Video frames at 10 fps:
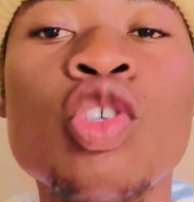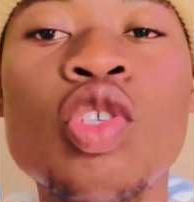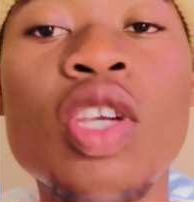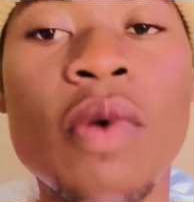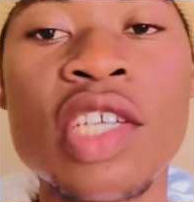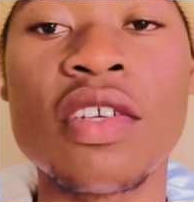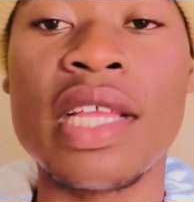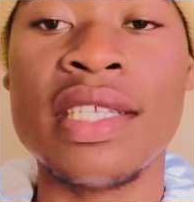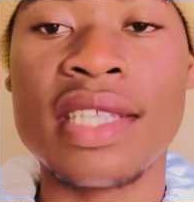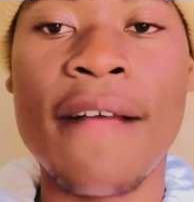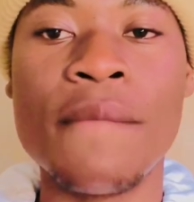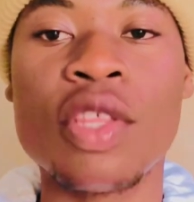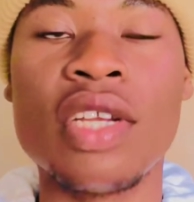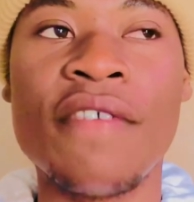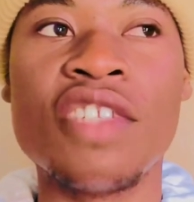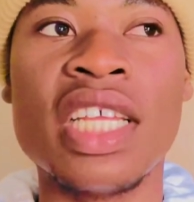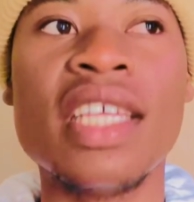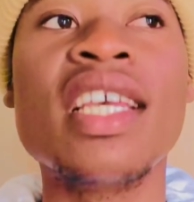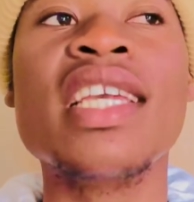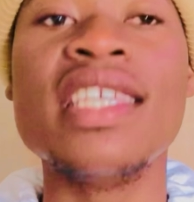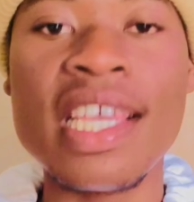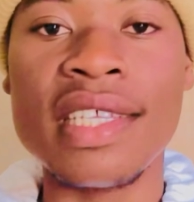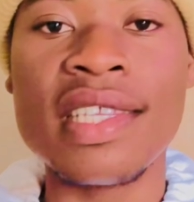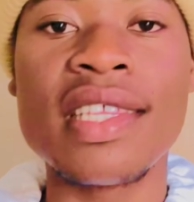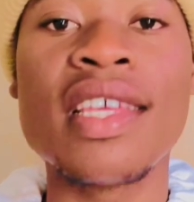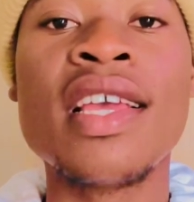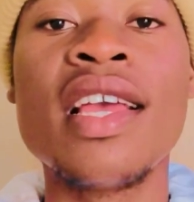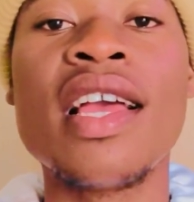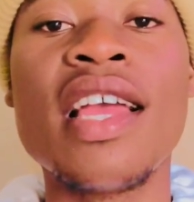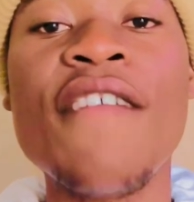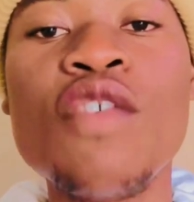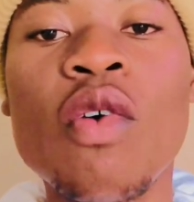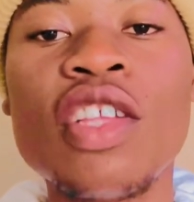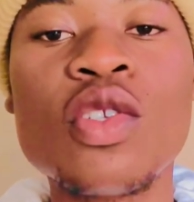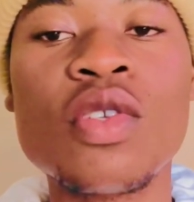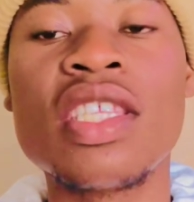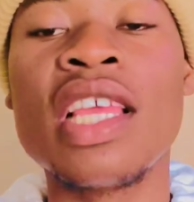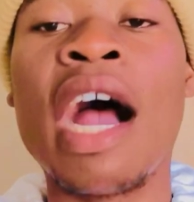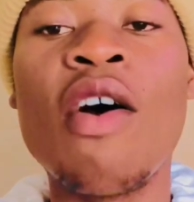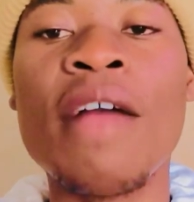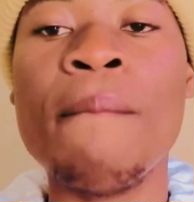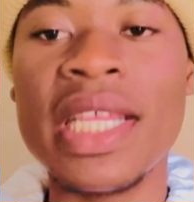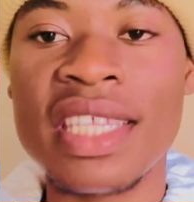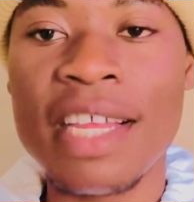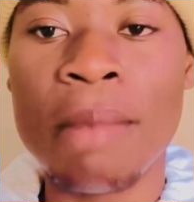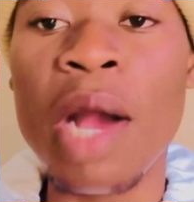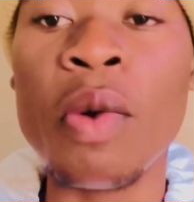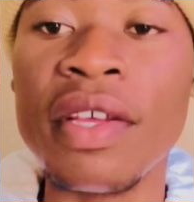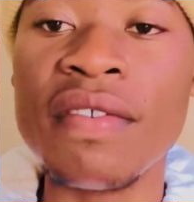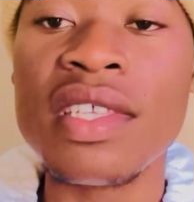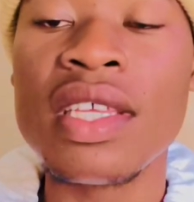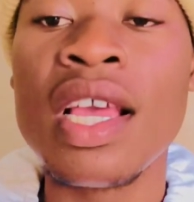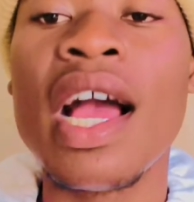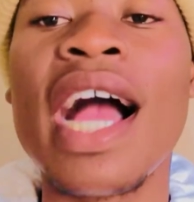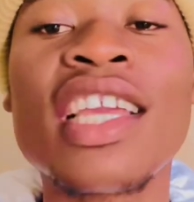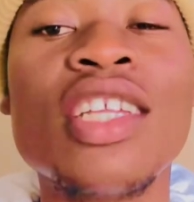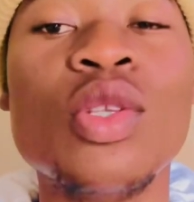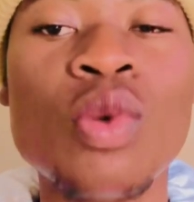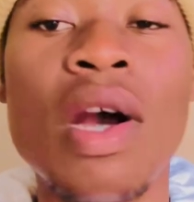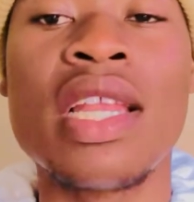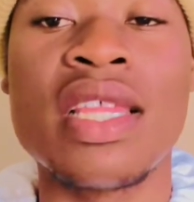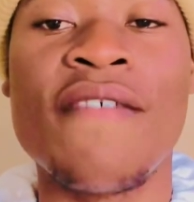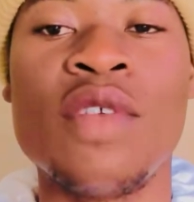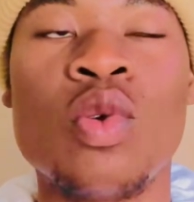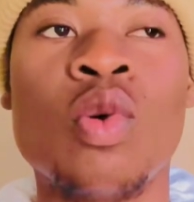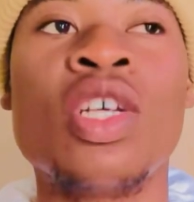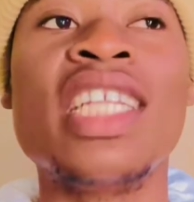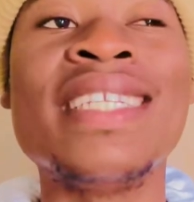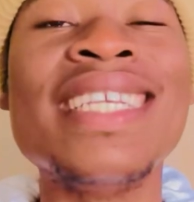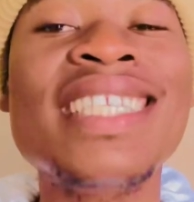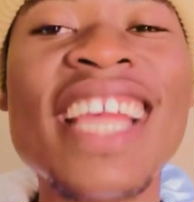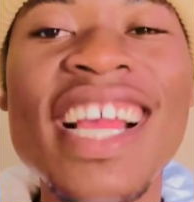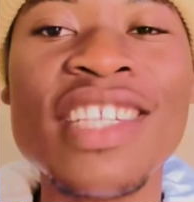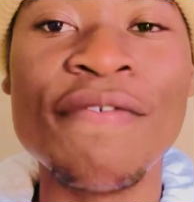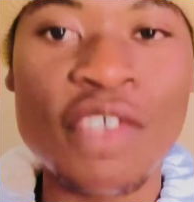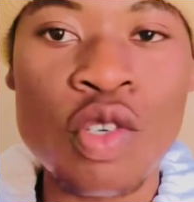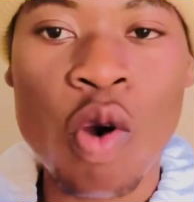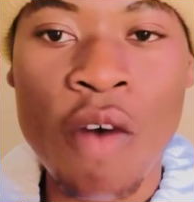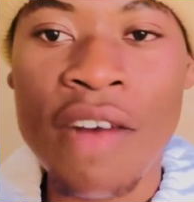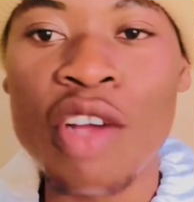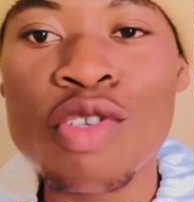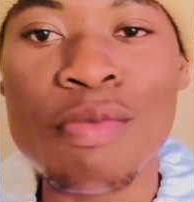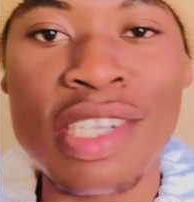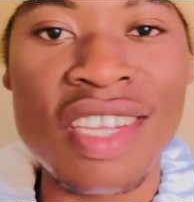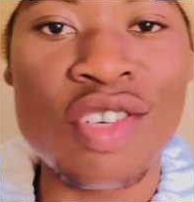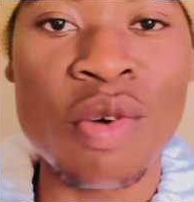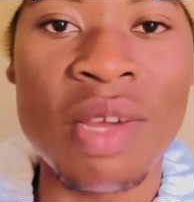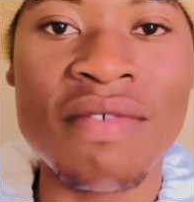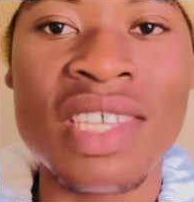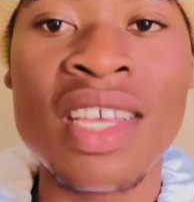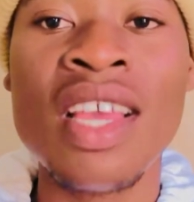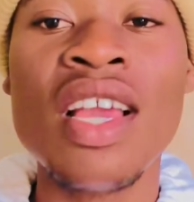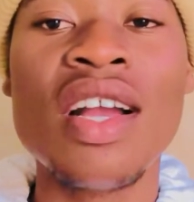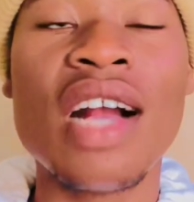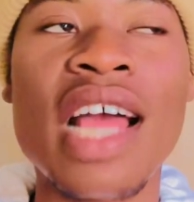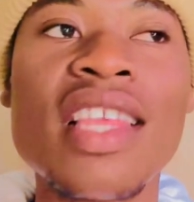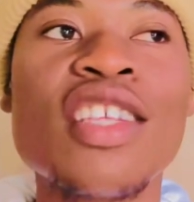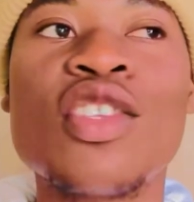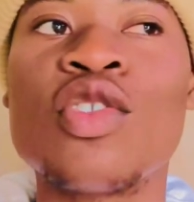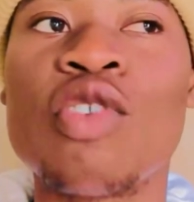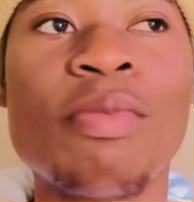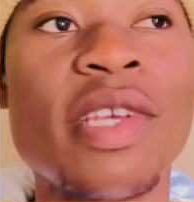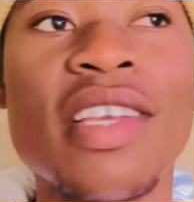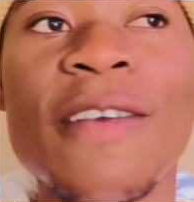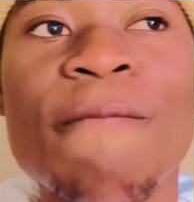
do your wash and style method every day? Yes. If you want to see how I maintain my waves, I can do another video, detailed video of how to maintain your waves. I think it's dropping